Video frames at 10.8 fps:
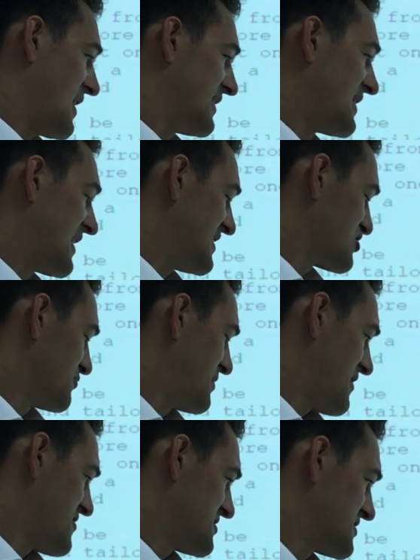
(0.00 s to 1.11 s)
in that initial
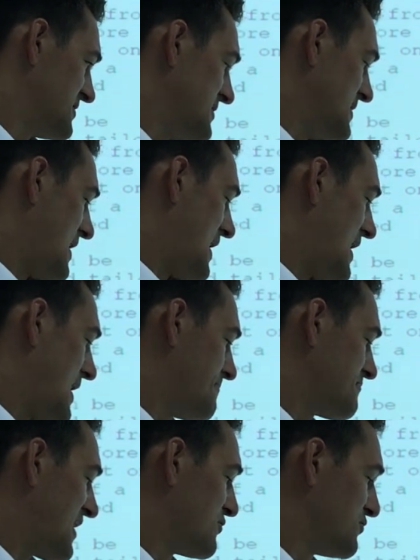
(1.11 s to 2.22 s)
period.
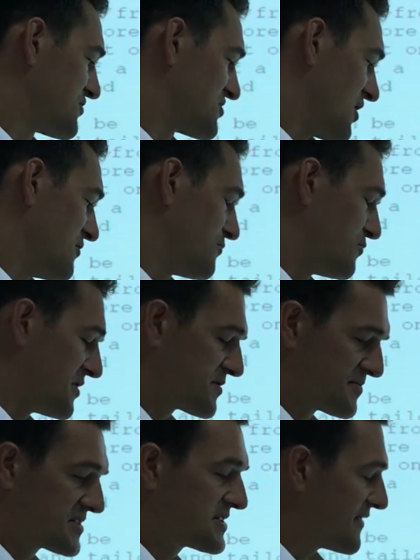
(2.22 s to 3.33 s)
And also, with
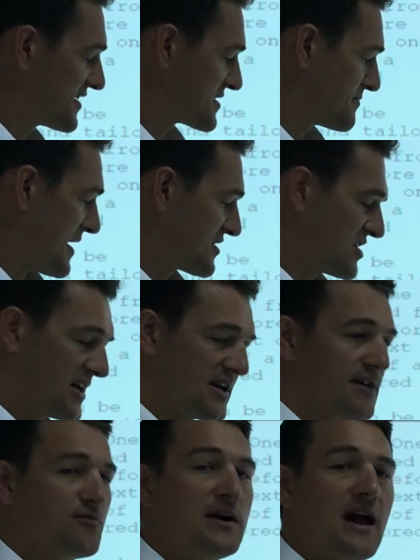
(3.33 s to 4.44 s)
specific to batch here,
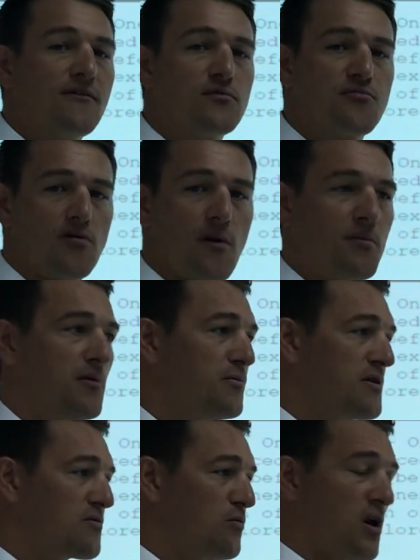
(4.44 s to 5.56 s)
if we have a problem
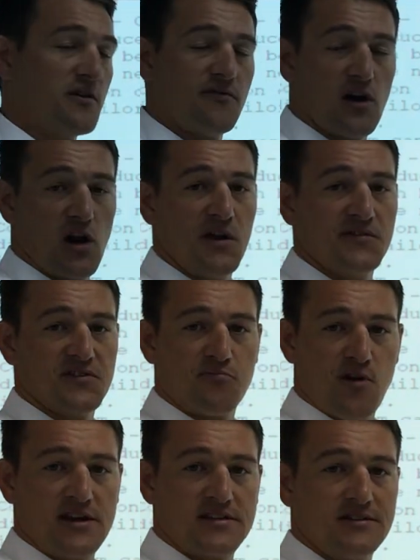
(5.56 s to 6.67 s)
with one of our loaves of
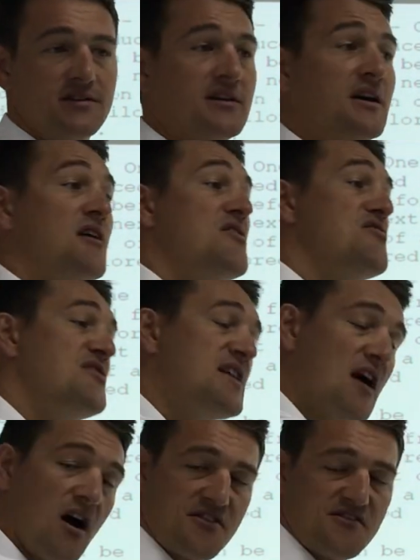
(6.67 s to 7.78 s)
bread,
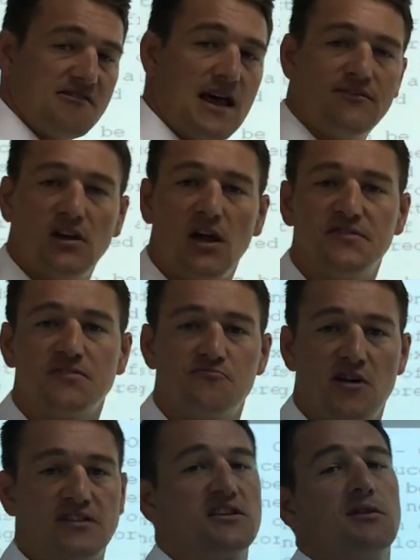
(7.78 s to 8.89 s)
the other 11 loaves of
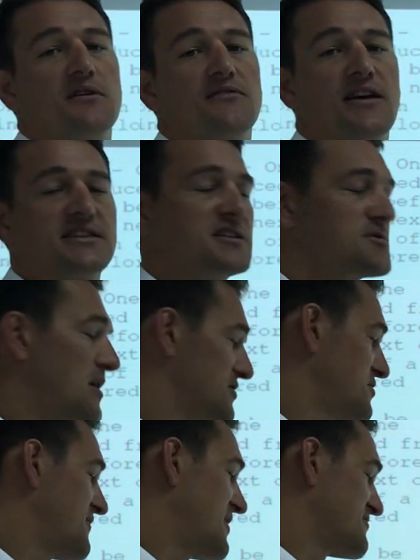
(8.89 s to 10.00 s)
bread are going to be affected as well.
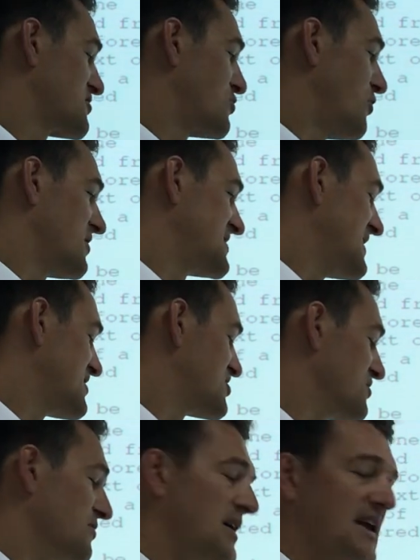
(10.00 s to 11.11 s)
So if there's a quality
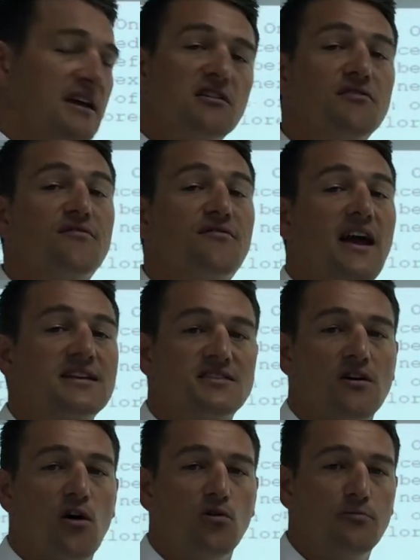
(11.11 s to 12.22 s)
issue, it could affect the
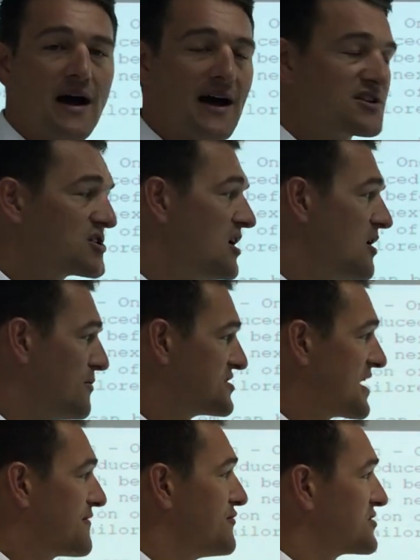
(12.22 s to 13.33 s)
whole batch. which
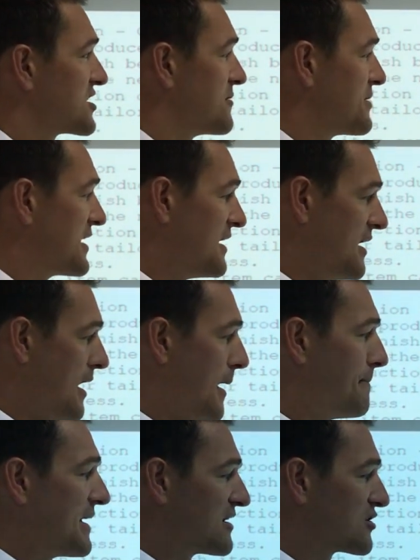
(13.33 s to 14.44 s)
therefore is going to be a
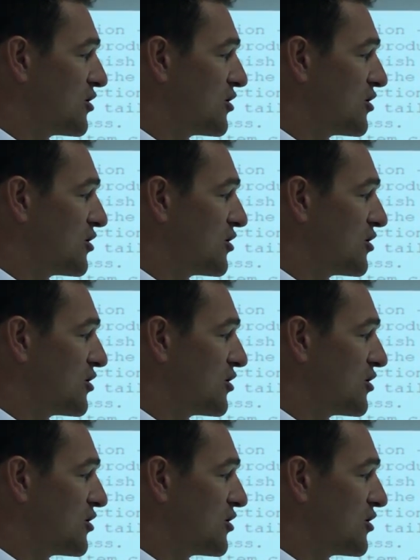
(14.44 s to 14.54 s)
bigger